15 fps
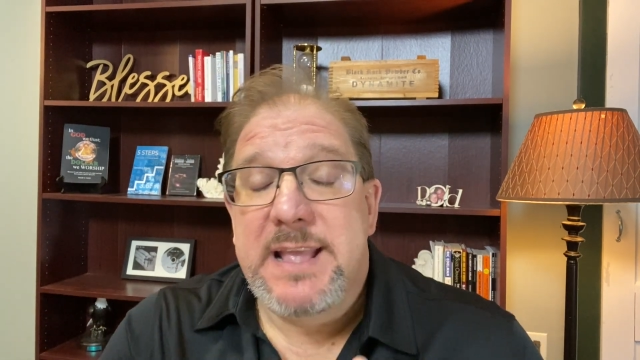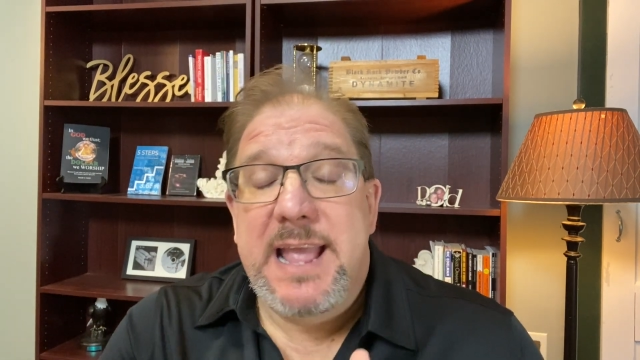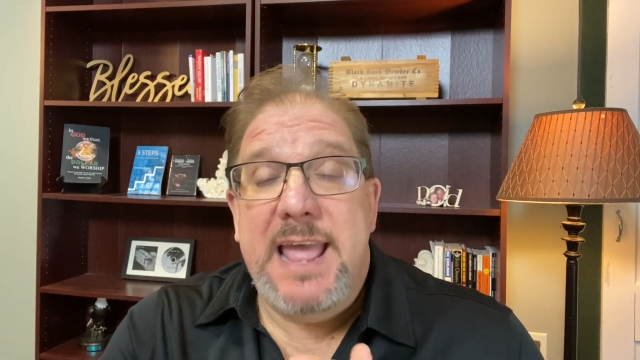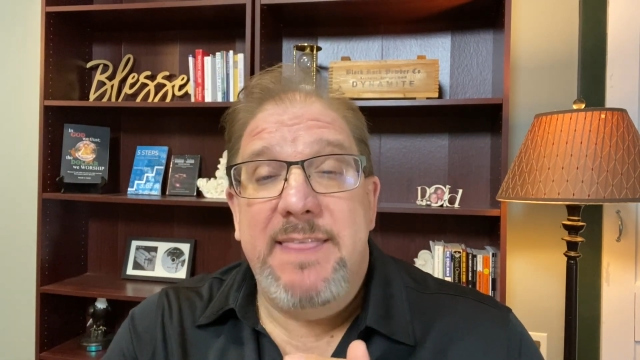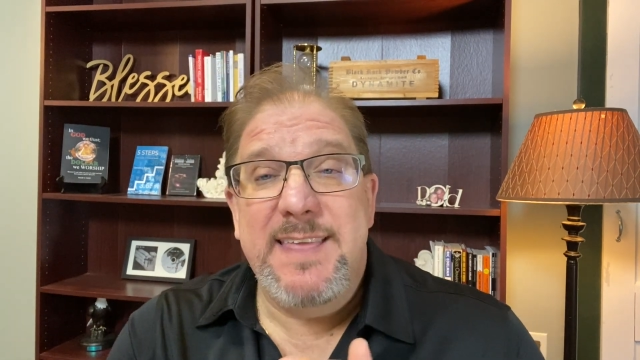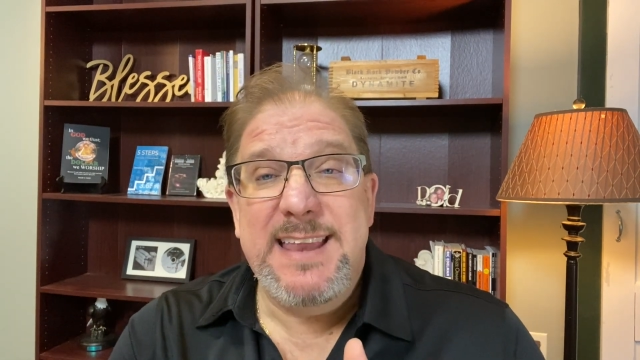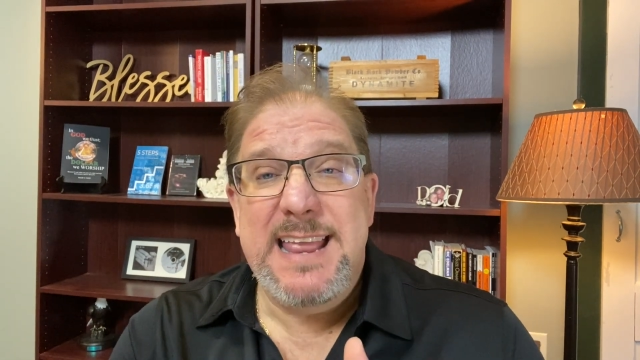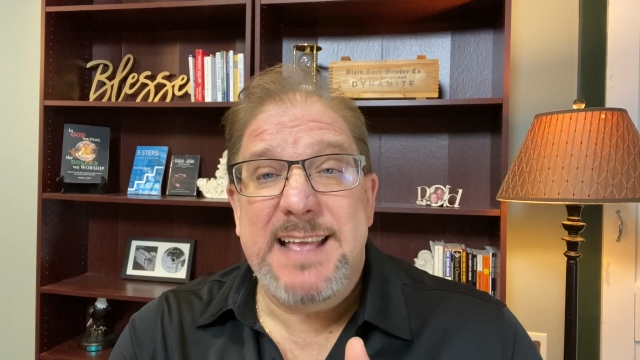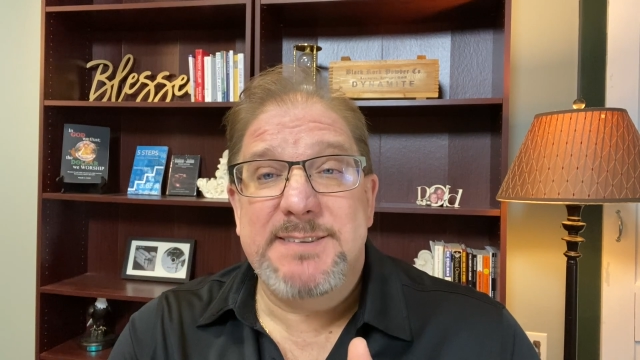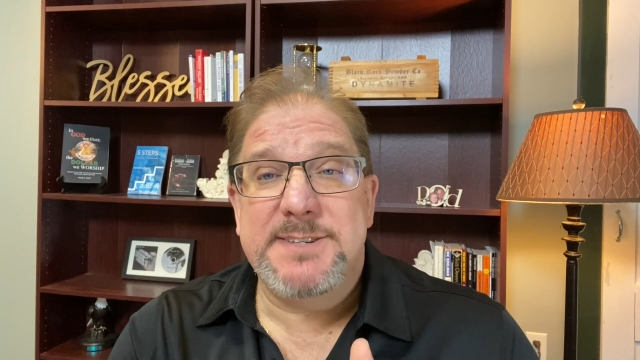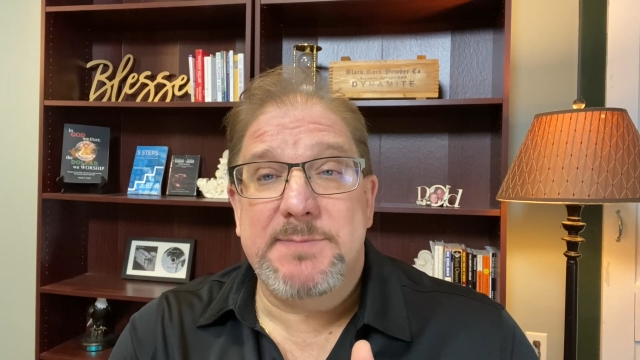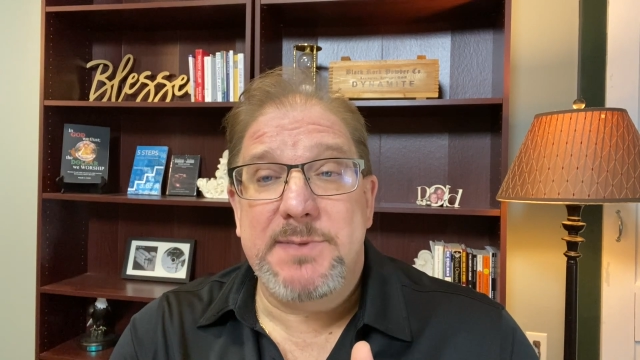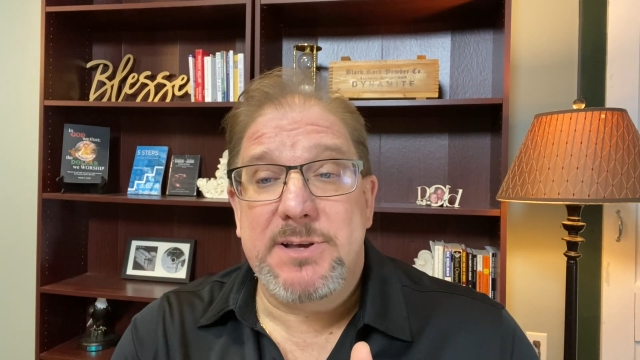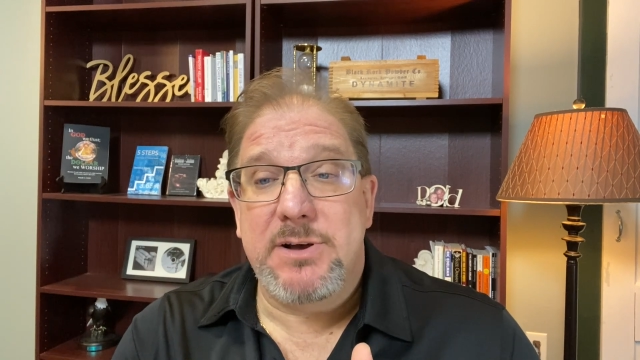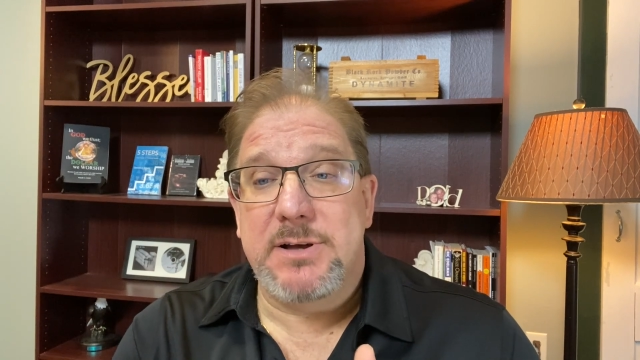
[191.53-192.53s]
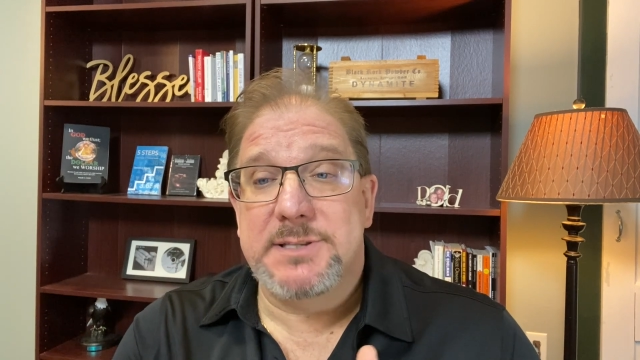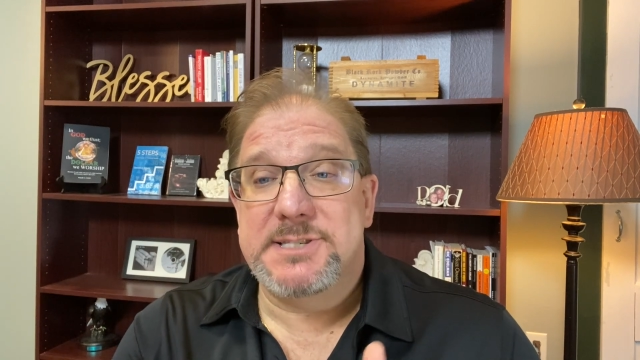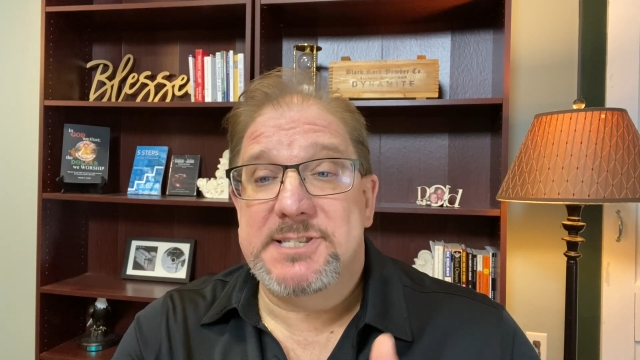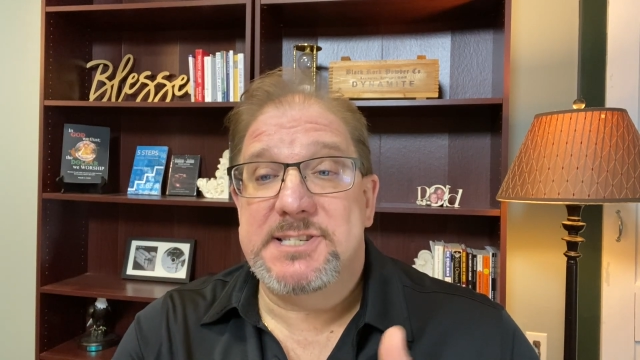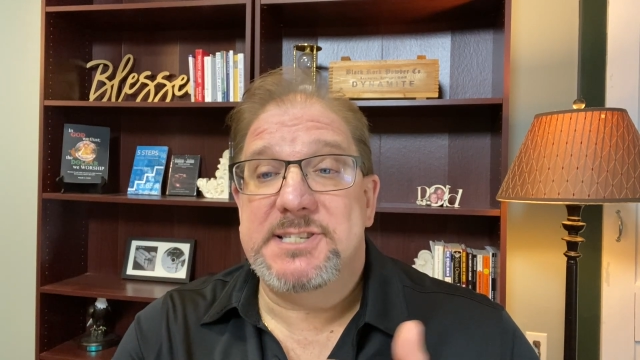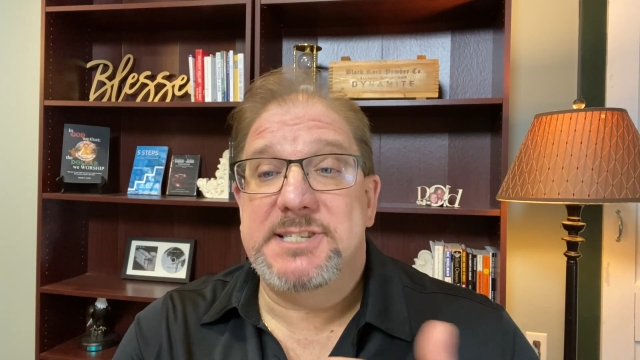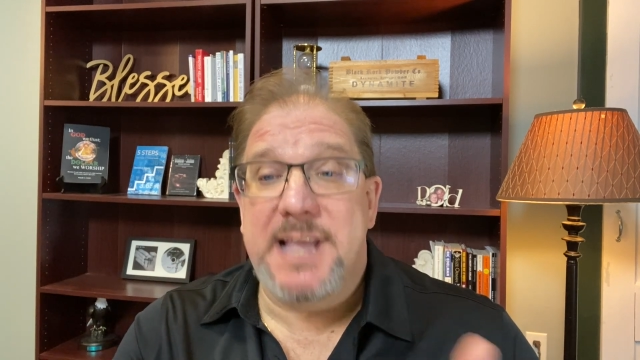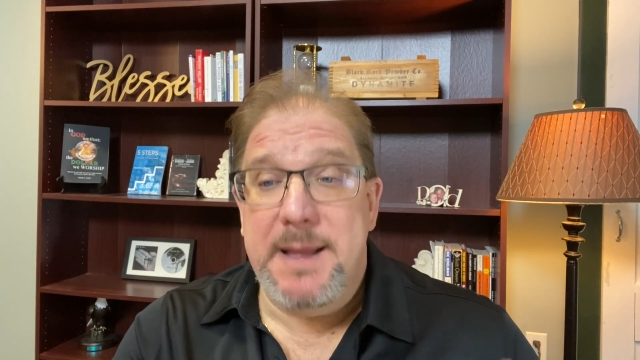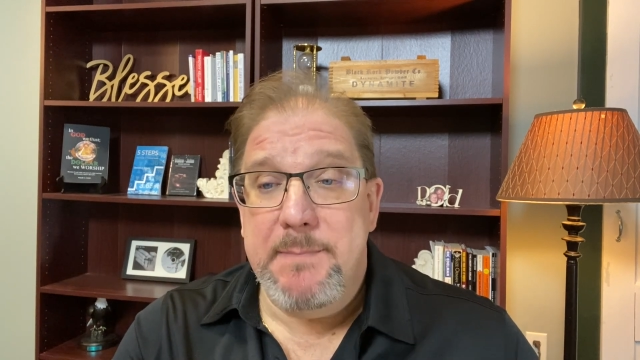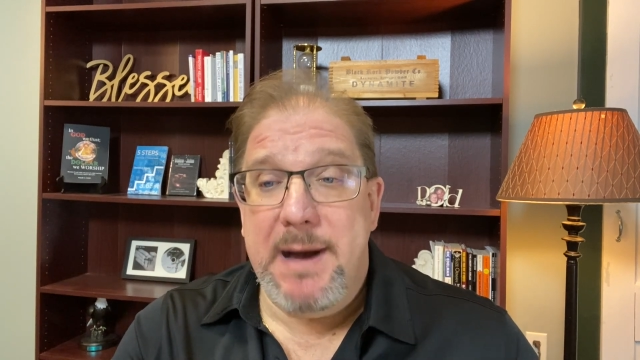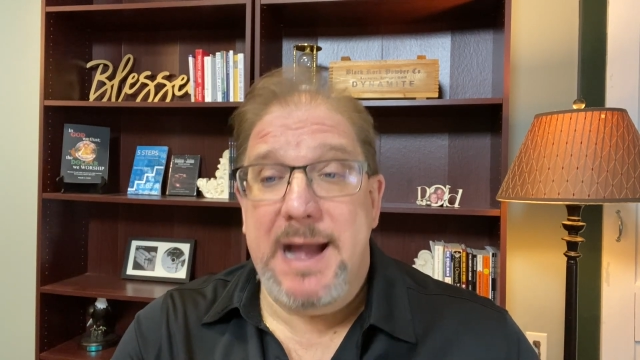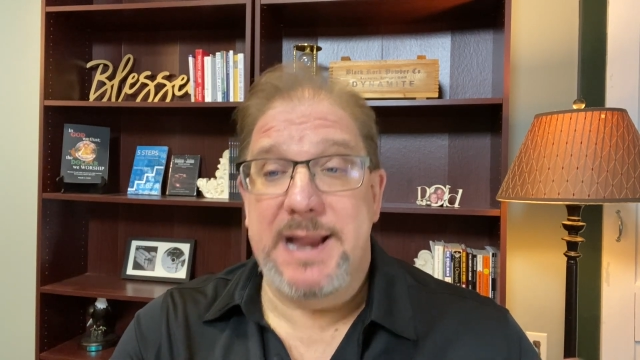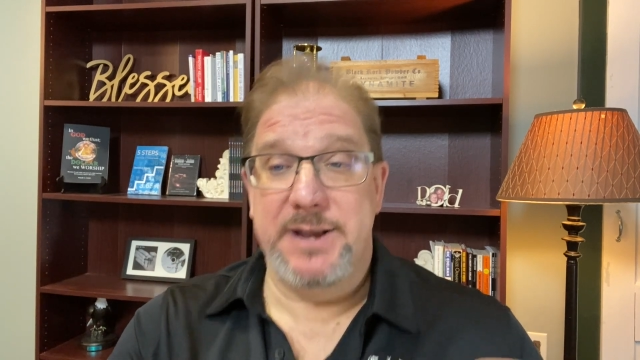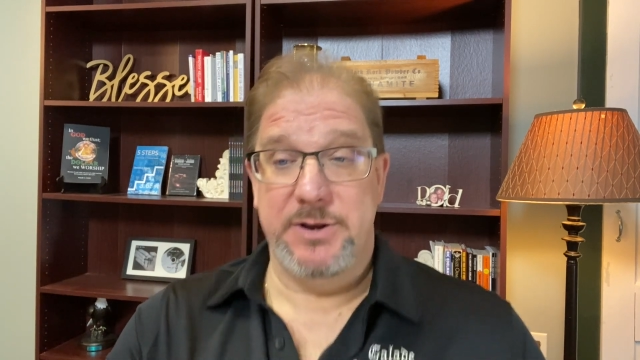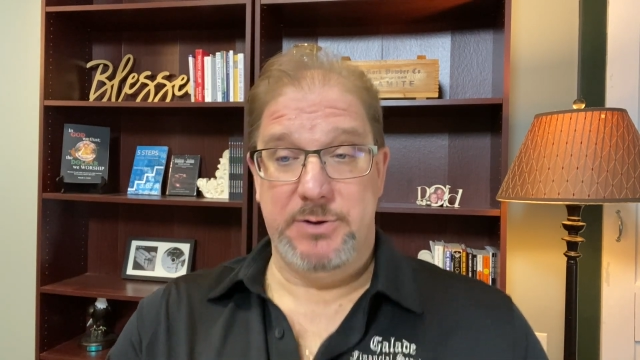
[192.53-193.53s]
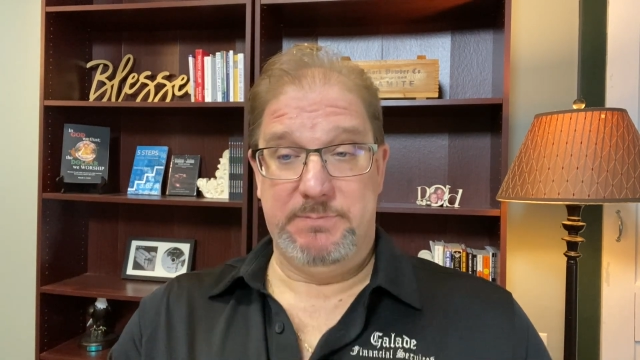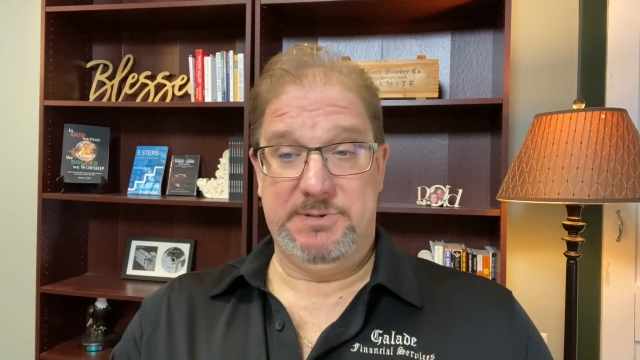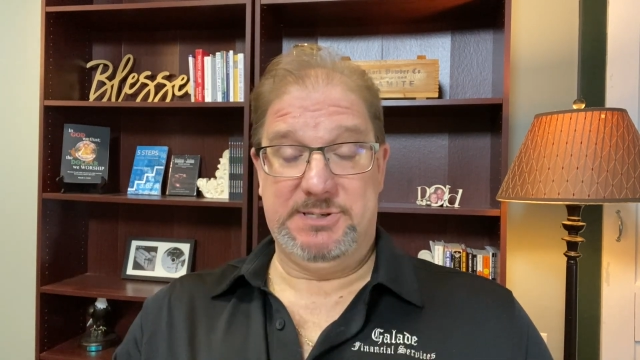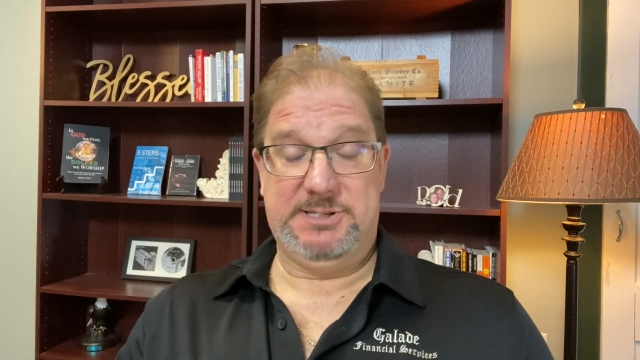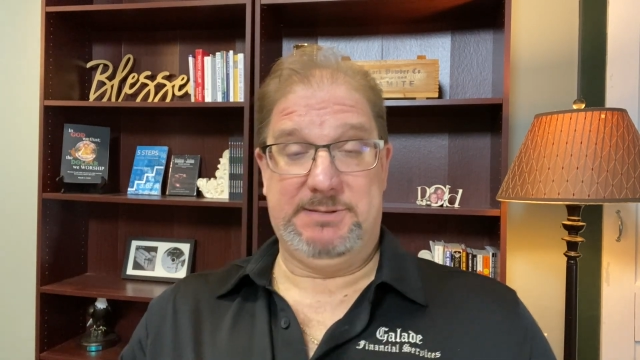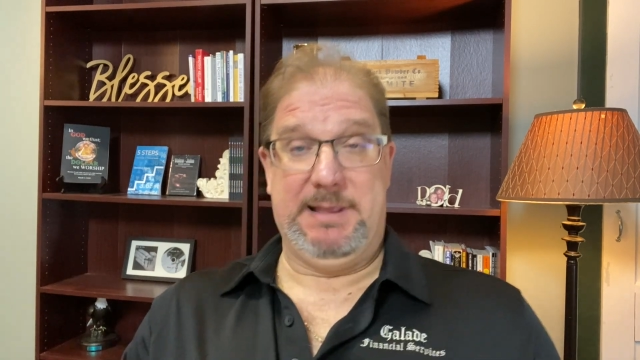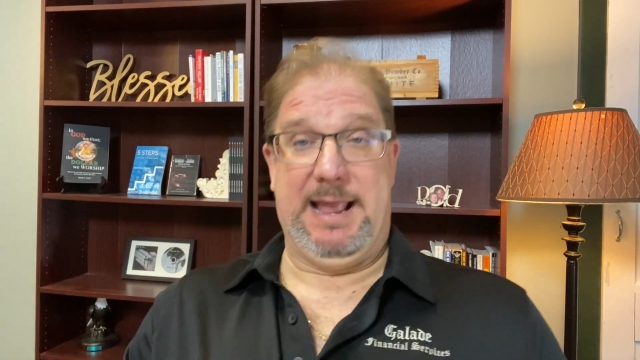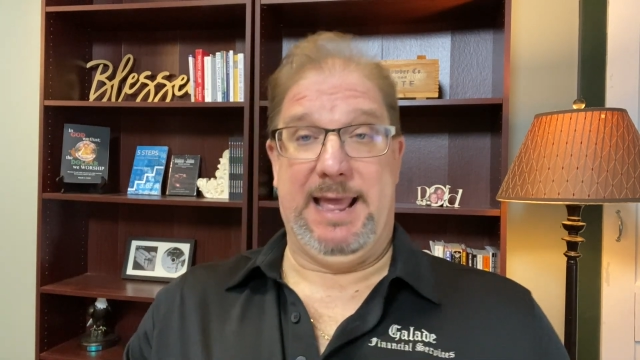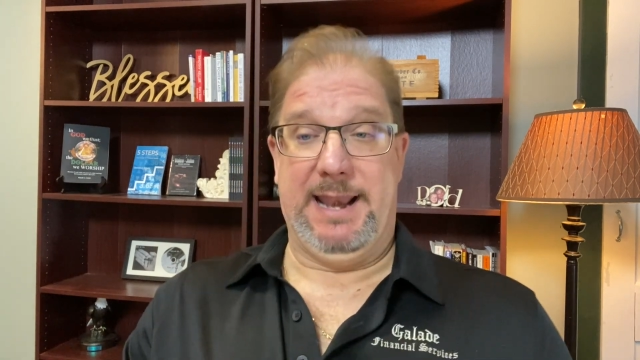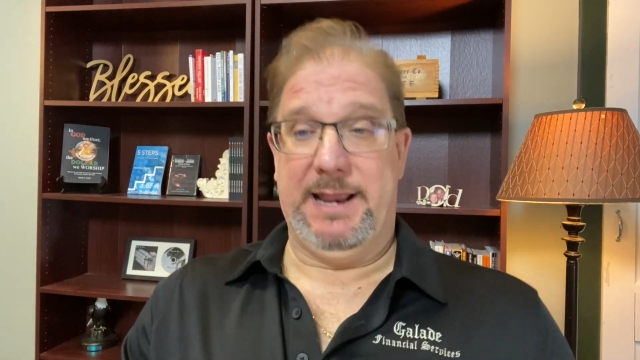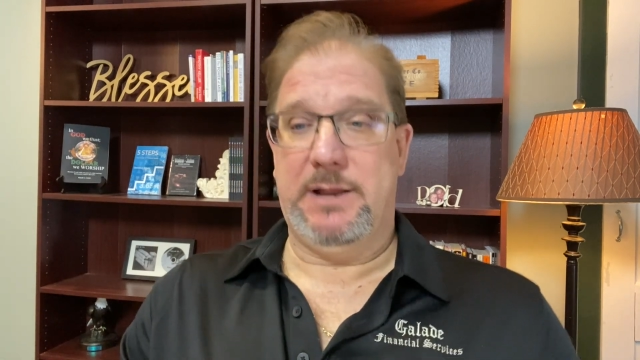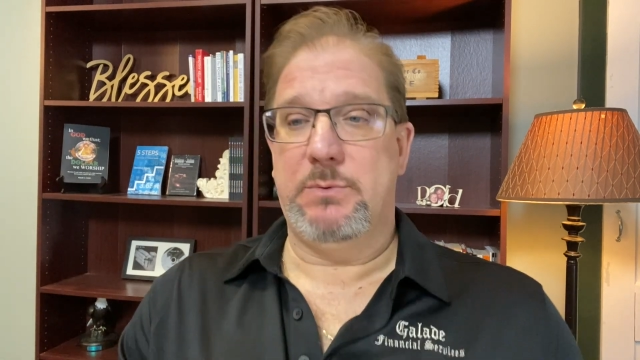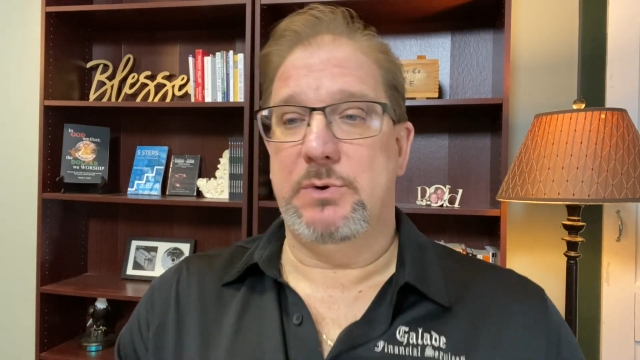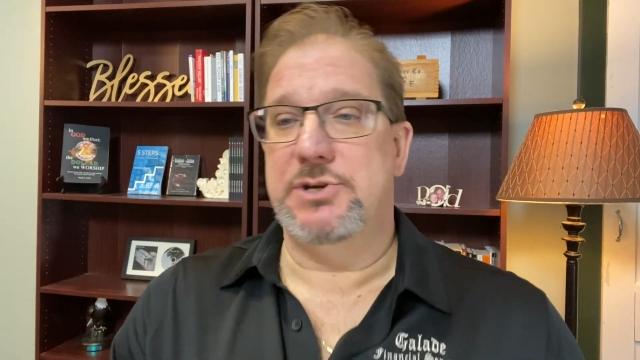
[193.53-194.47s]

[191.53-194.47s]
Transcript: And then you have something called semi-numismatic,